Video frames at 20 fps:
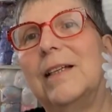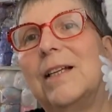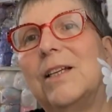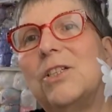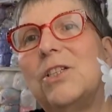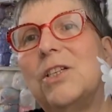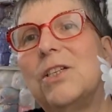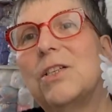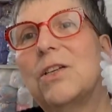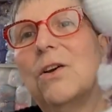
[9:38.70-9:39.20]

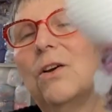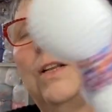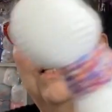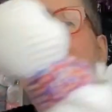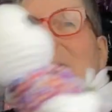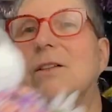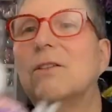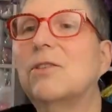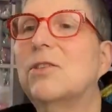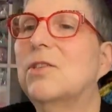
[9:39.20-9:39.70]
she's got a
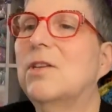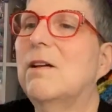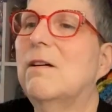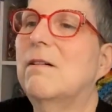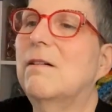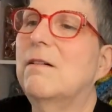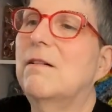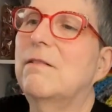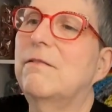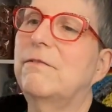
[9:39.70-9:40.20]
little
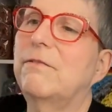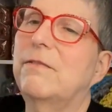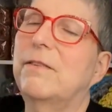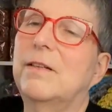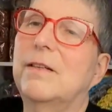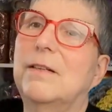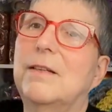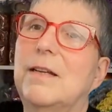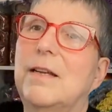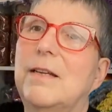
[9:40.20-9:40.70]
scarf,
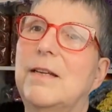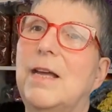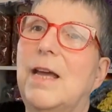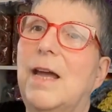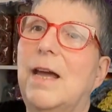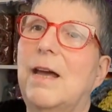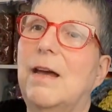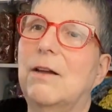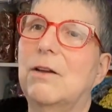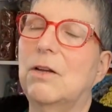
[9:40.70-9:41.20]
and her
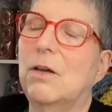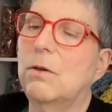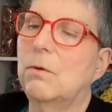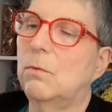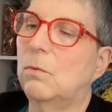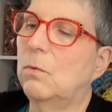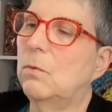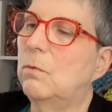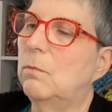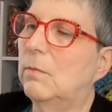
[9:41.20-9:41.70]
hat goes
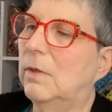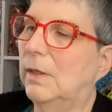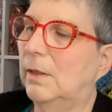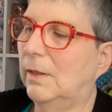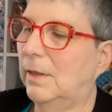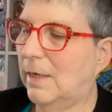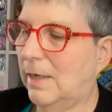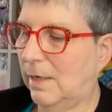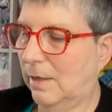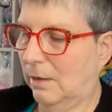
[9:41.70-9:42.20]

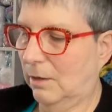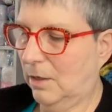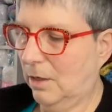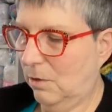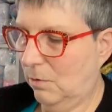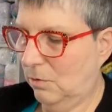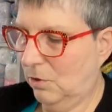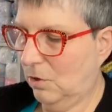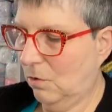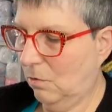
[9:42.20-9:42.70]

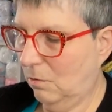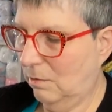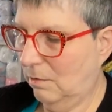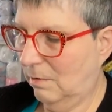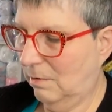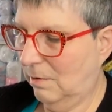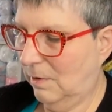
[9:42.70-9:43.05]
on.